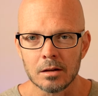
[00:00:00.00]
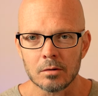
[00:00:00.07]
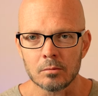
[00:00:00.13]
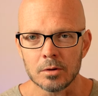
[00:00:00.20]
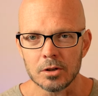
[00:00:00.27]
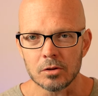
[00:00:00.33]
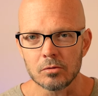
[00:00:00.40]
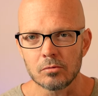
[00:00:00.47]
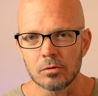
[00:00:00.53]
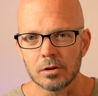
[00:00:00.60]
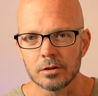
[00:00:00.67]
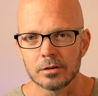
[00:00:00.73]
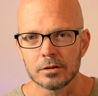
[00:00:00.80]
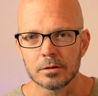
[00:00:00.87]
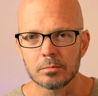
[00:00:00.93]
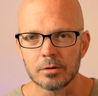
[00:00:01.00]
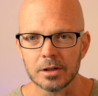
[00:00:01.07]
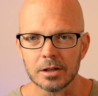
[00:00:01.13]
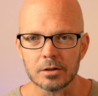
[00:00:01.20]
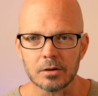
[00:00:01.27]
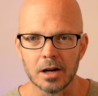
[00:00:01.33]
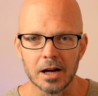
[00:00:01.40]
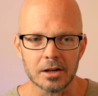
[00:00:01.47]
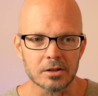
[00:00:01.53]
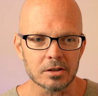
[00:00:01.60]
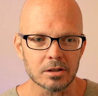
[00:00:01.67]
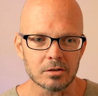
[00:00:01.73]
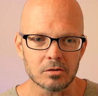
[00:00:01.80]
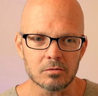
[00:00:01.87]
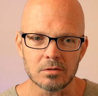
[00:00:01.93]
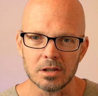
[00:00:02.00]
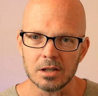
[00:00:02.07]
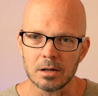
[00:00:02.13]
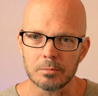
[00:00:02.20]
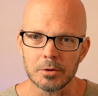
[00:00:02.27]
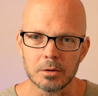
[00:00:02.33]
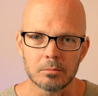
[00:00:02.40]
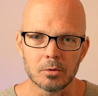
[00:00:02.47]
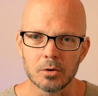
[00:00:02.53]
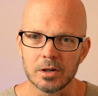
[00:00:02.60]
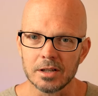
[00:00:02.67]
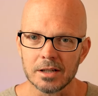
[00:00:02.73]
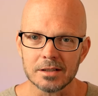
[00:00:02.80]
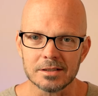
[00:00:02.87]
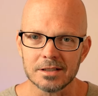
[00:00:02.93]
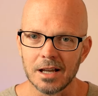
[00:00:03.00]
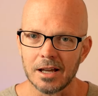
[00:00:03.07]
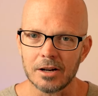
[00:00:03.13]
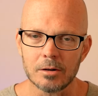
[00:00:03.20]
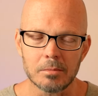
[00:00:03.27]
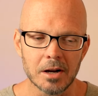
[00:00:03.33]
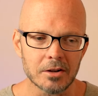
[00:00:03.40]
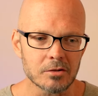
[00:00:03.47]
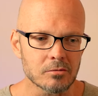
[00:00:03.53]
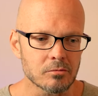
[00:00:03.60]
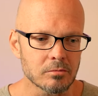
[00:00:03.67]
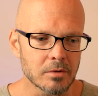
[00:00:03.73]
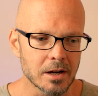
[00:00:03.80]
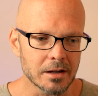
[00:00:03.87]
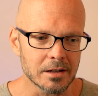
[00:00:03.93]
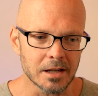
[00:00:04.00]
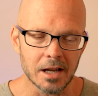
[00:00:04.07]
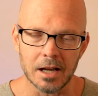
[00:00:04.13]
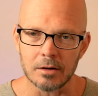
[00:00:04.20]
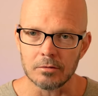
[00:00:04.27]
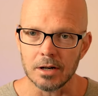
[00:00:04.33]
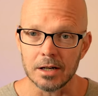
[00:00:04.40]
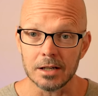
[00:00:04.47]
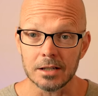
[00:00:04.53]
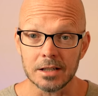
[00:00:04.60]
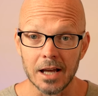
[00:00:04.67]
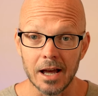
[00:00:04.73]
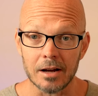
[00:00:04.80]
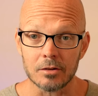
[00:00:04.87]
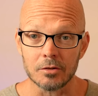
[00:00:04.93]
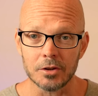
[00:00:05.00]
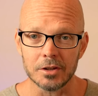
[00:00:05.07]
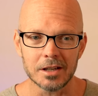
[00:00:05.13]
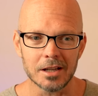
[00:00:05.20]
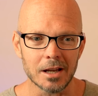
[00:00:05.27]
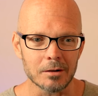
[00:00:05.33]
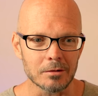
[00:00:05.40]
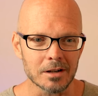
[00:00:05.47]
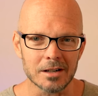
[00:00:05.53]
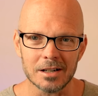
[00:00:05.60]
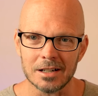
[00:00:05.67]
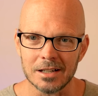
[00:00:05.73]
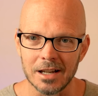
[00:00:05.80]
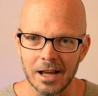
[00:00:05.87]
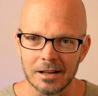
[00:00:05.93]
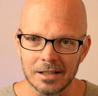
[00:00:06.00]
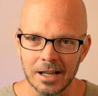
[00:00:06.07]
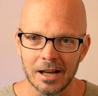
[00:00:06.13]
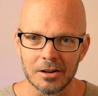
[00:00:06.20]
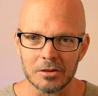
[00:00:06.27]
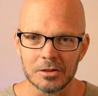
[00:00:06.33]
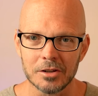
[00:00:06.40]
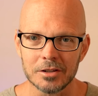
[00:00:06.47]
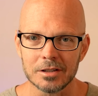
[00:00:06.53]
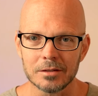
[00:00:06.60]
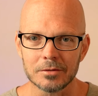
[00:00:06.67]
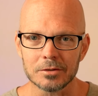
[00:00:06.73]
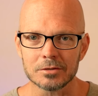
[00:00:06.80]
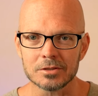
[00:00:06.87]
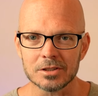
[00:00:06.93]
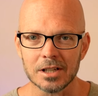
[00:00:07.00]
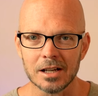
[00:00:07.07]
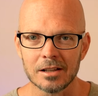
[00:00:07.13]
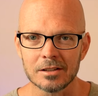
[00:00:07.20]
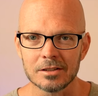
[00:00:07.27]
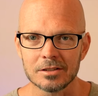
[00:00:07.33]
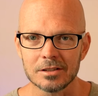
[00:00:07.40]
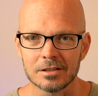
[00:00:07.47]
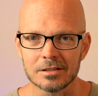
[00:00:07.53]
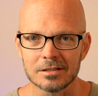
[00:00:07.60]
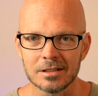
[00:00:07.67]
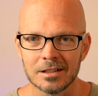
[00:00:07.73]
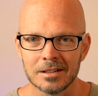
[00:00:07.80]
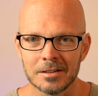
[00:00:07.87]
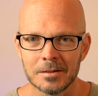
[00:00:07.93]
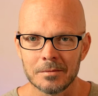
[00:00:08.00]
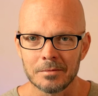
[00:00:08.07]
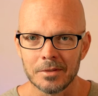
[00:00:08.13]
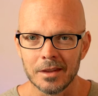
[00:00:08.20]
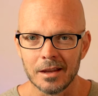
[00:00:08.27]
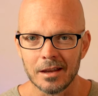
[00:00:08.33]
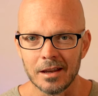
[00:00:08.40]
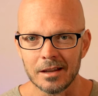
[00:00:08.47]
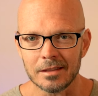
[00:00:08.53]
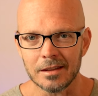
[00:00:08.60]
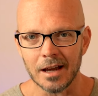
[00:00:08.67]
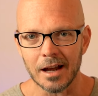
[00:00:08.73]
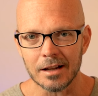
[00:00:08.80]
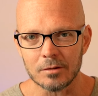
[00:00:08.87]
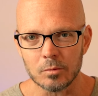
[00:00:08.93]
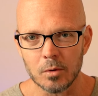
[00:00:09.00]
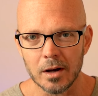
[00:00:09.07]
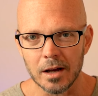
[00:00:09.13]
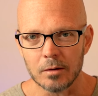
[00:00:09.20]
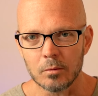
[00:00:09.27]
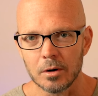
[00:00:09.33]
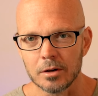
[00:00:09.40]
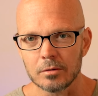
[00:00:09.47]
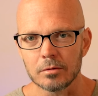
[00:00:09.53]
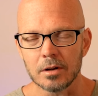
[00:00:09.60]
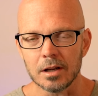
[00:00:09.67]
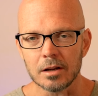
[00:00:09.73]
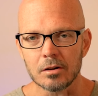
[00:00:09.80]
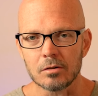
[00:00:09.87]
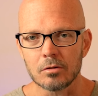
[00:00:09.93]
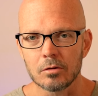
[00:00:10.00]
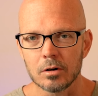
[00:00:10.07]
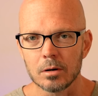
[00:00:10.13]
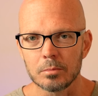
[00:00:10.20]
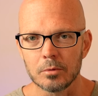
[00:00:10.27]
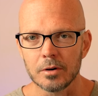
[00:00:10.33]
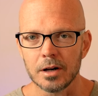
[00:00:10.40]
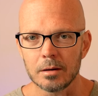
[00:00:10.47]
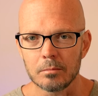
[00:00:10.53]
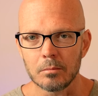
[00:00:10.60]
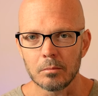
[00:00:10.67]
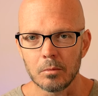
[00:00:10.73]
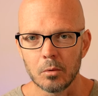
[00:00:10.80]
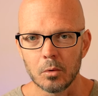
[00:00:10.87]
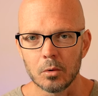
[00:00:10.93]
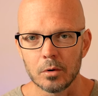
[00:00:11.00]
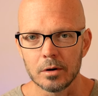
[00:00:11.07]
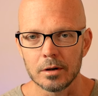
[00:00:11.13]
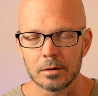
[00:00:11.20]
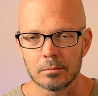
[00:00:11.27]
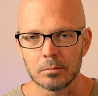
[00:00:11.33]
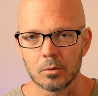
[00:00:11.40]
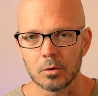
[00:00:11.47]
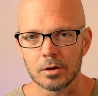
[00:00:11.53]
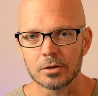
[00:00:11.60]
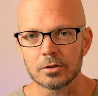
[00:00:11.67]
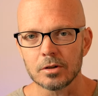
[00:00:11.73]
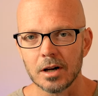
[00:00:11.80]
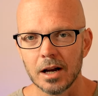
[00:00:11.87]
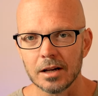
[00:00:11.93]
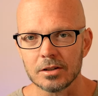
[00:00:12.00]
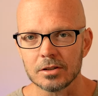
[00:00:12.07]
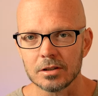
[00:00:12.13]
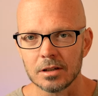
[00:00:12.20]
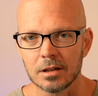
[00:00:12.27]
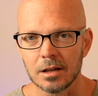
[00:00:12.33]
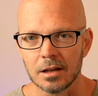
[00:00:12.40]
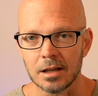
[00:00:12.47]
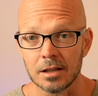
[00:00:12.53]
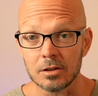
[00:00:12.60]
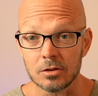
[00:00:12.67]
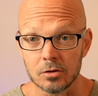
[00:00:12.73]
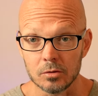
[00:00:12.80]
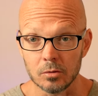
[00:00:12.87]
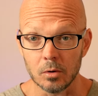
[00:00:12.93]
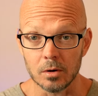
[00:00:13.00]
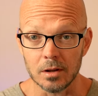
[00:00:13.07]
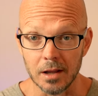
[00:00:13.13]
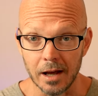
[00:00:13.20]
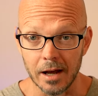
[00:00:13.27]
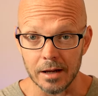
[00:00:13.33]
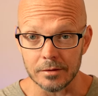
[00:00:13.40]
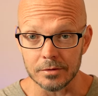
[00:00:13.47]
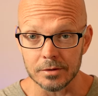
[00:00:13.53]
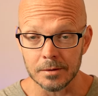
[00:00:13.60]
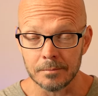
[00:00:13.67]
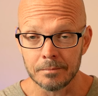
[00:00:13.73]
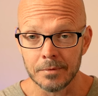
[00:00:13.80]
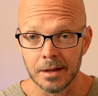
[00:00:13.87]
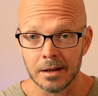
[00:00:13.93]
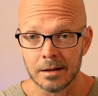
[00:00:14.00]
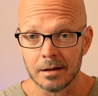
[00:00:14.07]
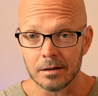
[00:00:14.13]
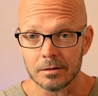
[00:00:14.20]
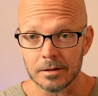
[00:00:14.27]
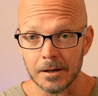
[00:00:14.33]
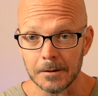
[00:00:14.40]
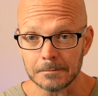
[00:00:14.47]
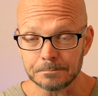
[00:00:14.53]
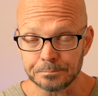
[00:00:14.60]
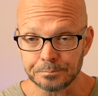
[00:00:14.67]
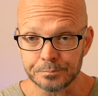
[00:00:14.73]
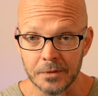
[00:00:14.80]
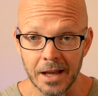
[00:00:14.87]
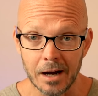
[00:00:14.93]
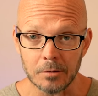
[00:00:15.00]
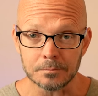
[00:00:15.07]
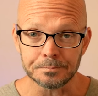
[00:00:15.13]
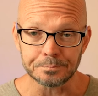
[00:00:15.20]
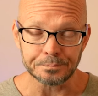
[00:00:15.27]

when you learn to bring attraction, you can get up in the morning excited about your re day, ready to tackle the day, ready to ta tackle all the difficult challenges. And that's why I want to incorporate more and more attraction into your lives. Okay. Now,